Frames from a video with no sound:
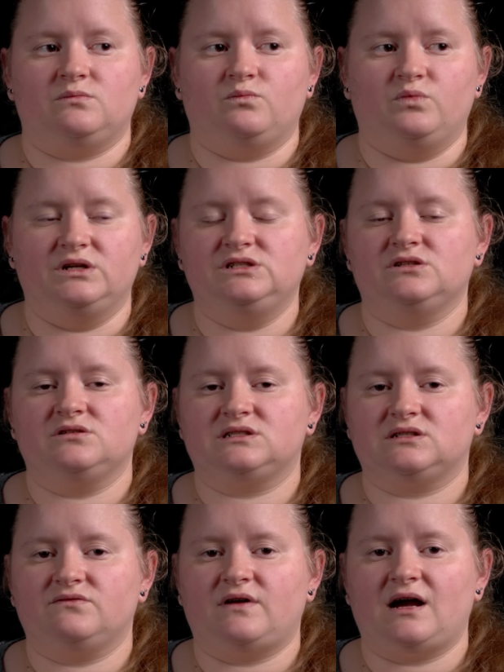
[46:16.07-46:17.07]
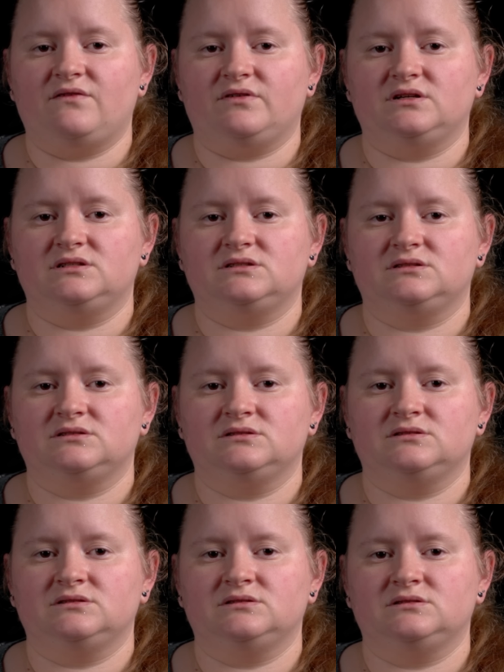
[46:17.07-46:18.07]
when you're a survivor,
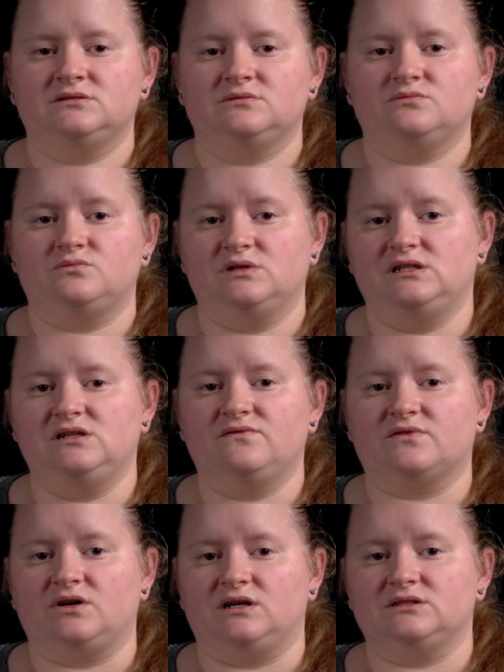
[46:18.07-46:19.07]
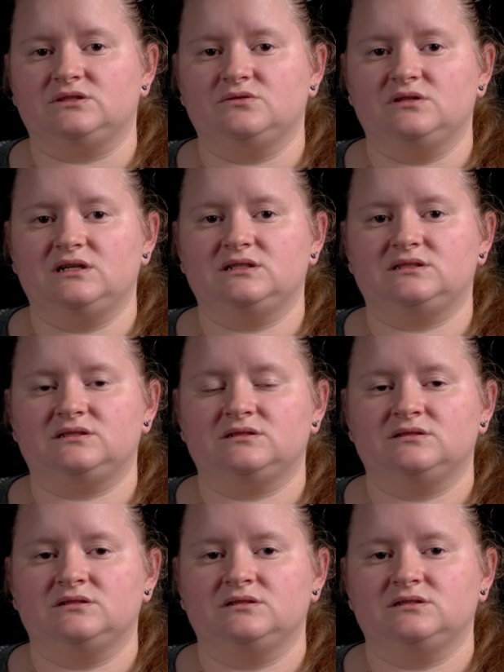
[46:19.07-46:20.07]
when you've gone through this,
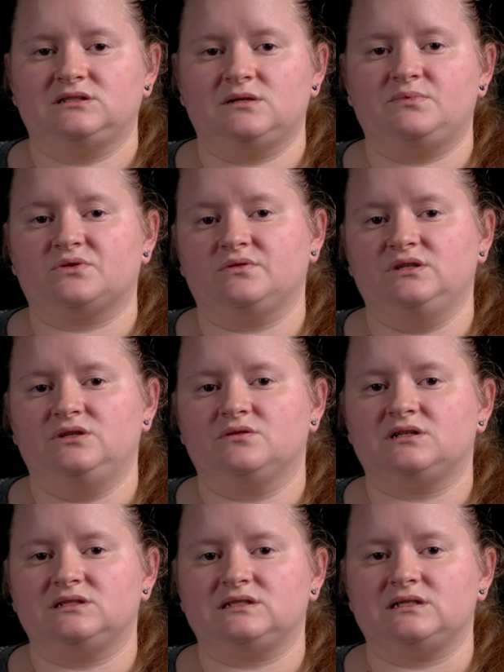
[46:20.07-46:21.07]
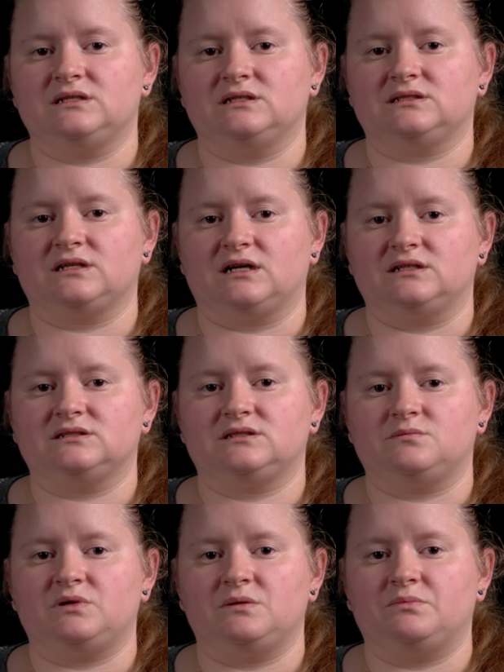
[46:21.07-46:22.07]
typically you can see the signs
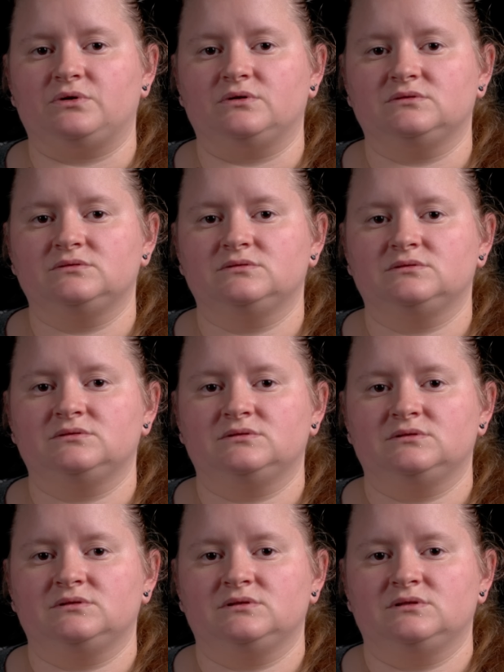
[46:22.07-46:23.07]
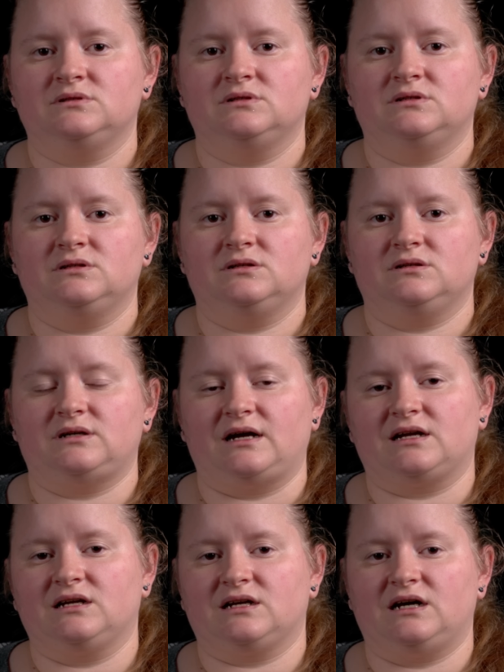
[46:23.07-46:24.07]
in people.
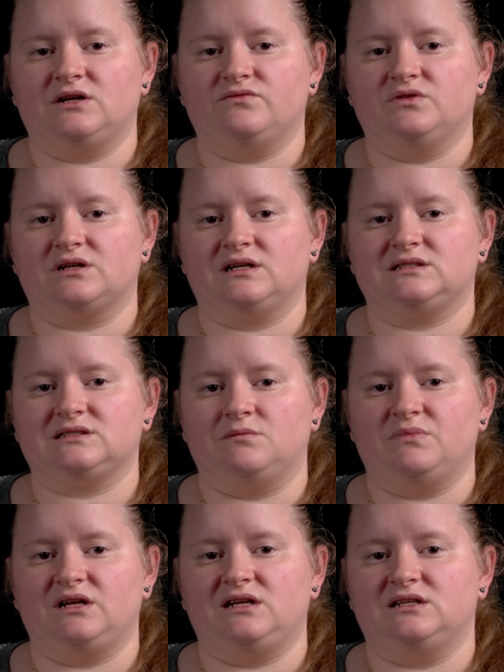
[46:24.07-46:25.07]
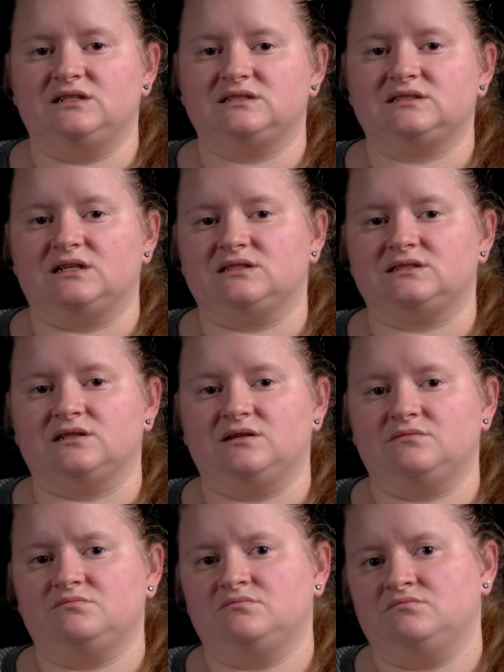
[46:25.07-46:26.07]
I can kind of look at somebody and assess
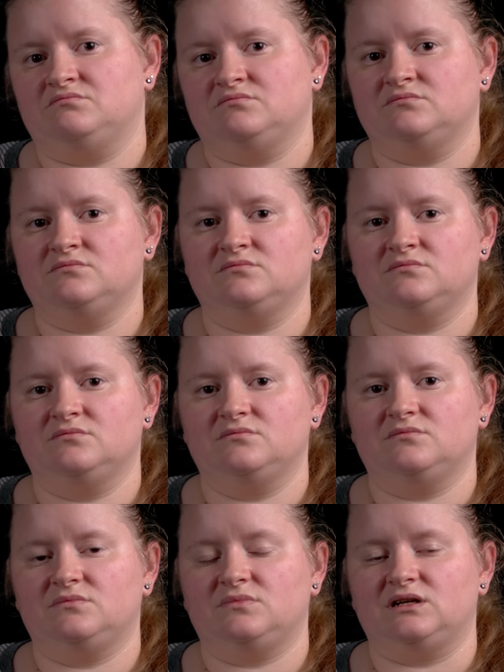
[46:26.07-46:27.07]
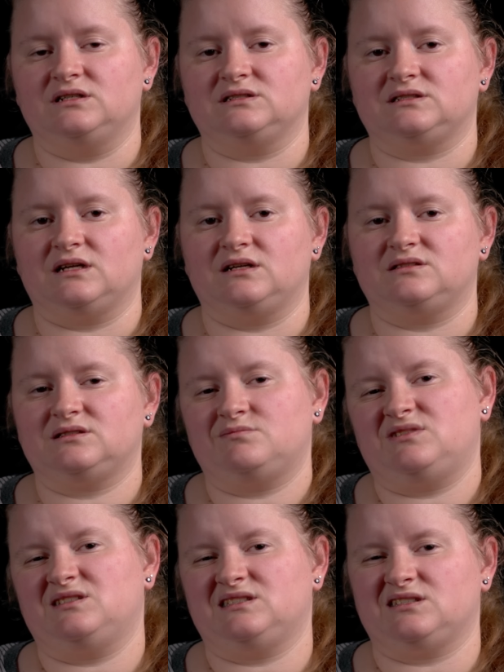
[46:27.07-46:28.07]
them and say,
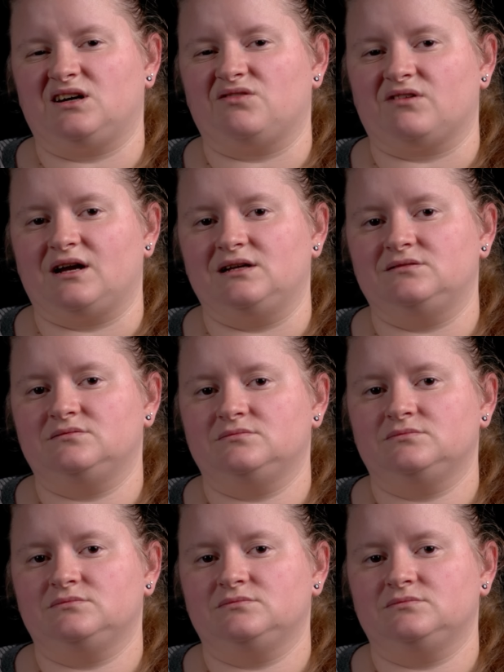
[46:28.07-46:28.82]
something's not right.